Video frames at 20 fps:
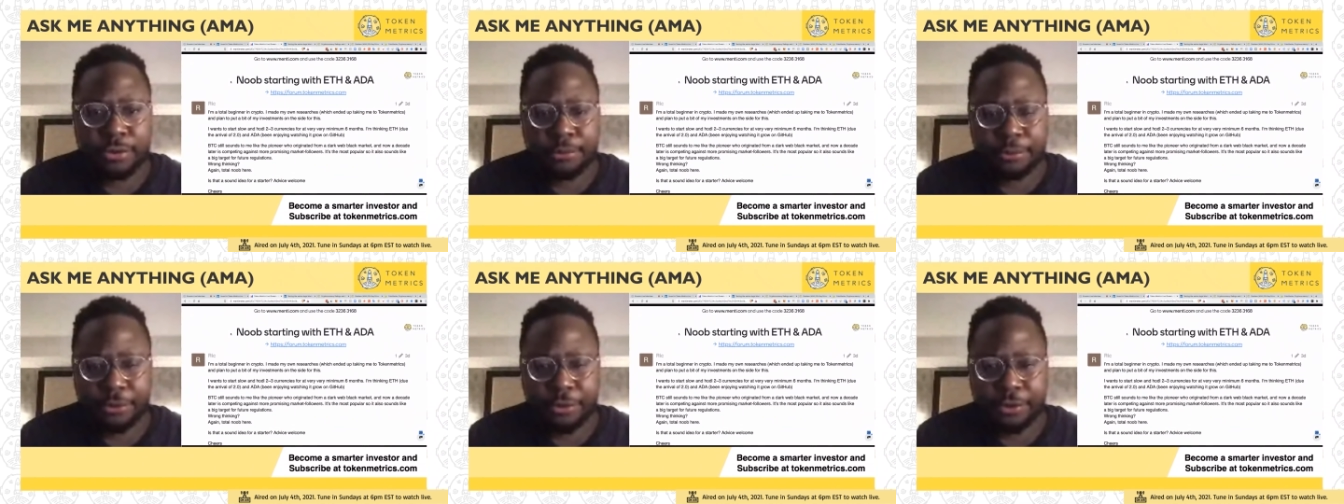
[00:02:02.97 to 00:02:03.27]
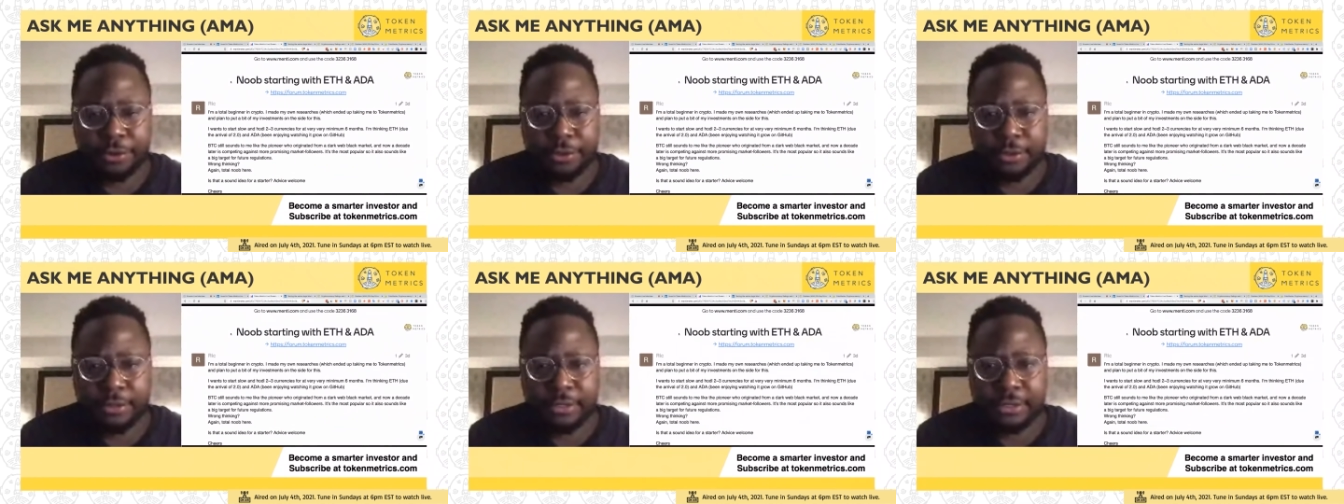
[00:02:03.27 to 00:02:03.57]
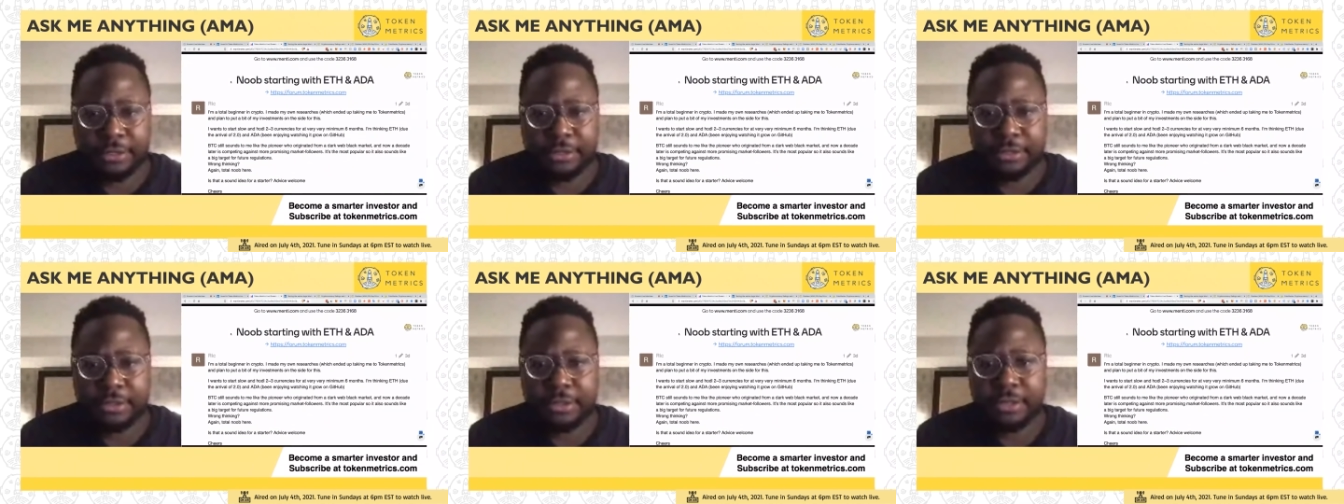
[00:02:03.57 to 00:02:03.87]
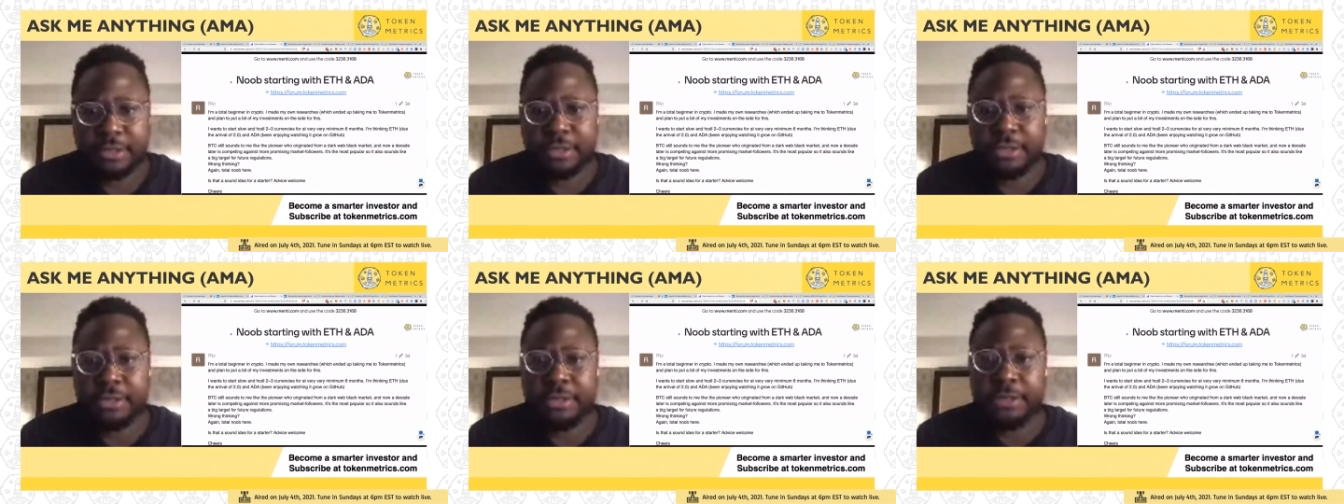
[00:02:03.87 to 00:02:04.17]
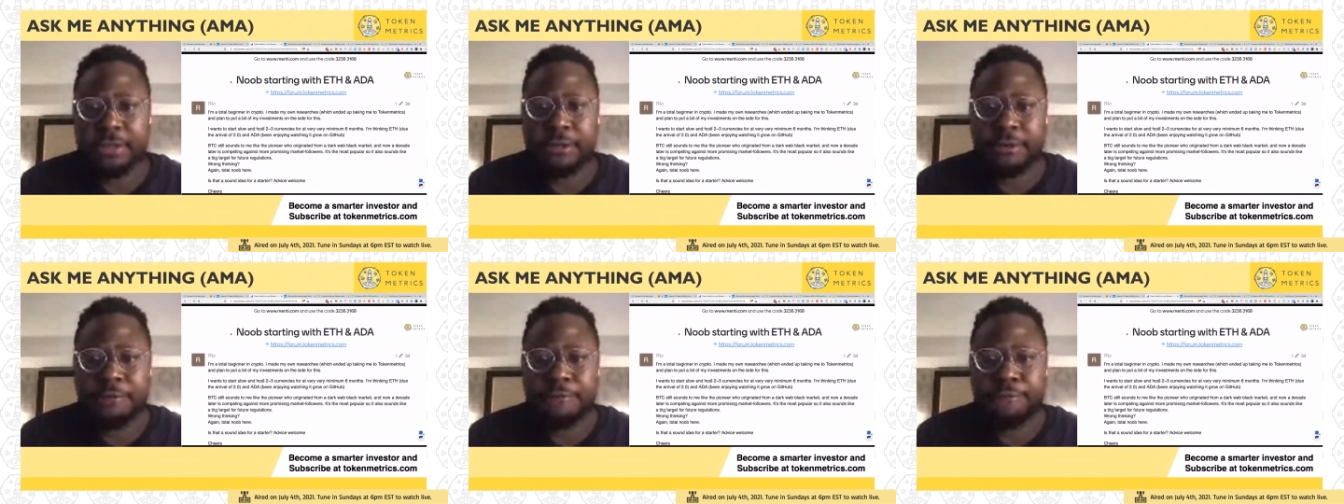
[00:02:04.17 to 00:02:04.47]
cryptocurrencies
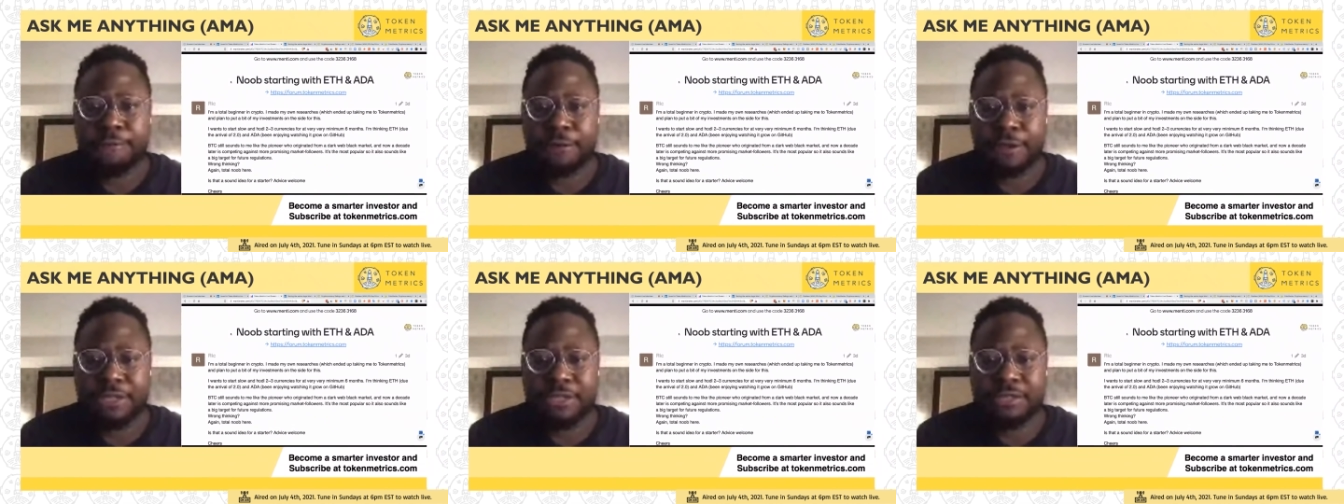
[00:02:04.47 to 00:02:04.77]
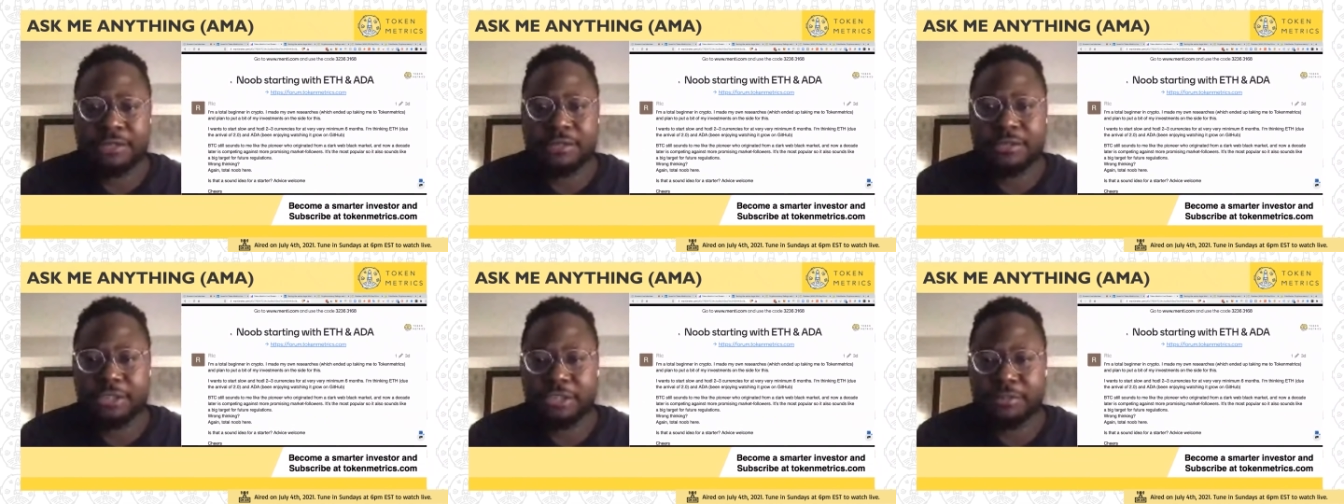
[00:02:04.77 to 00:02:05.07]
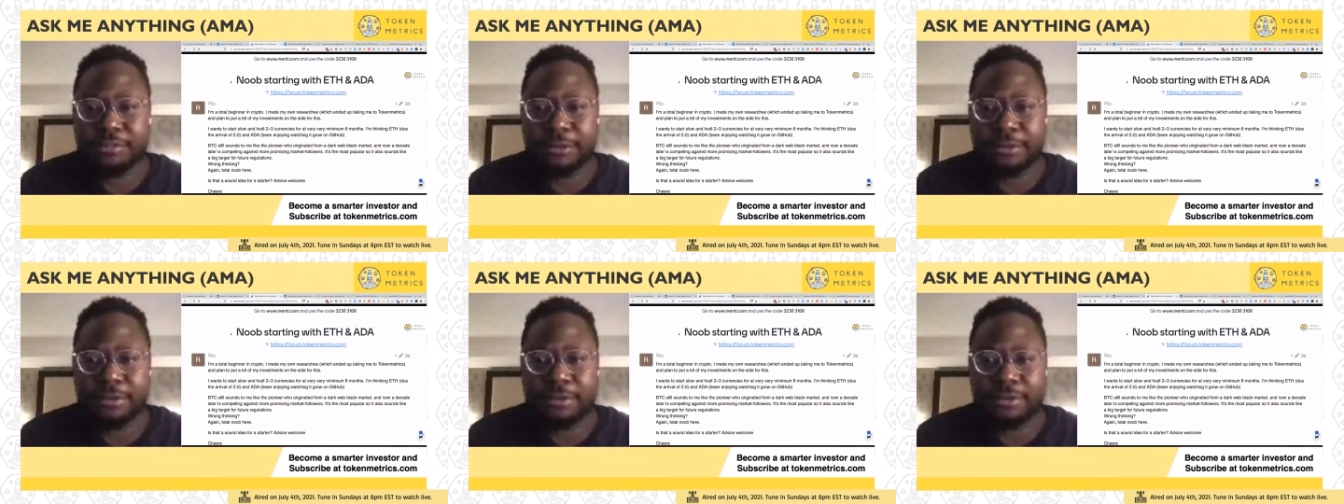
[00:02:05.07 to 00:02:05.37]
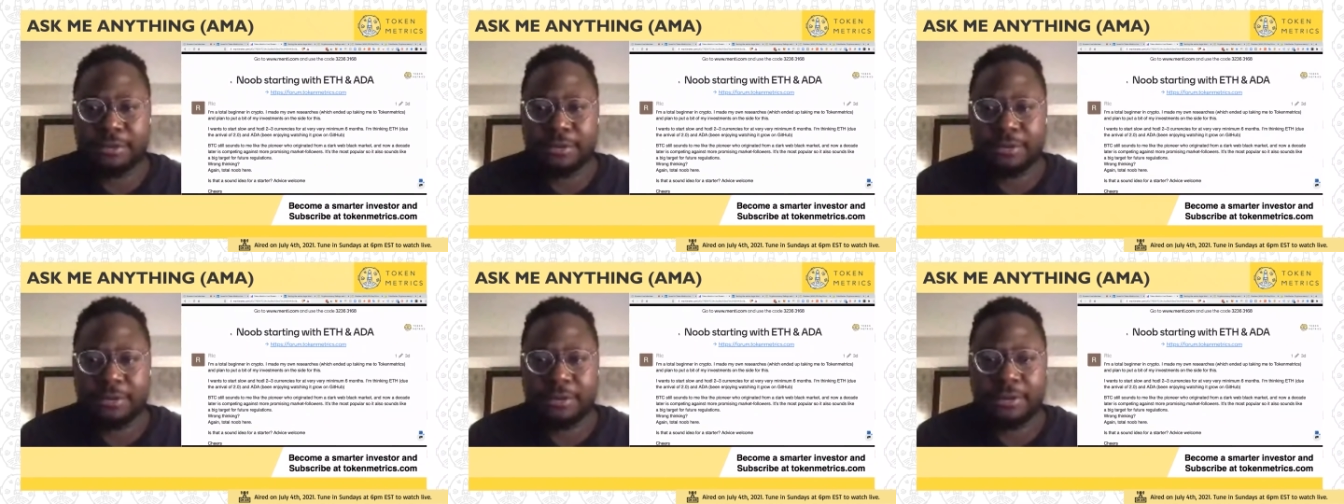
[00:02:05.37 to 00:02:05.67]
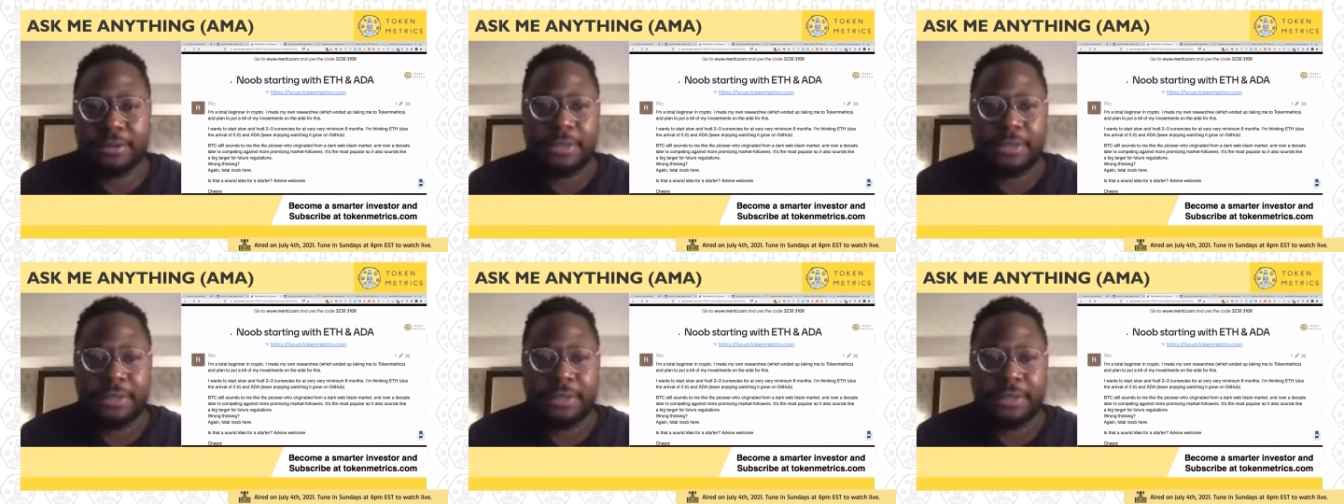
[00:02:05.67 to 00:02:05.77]
for at least six months.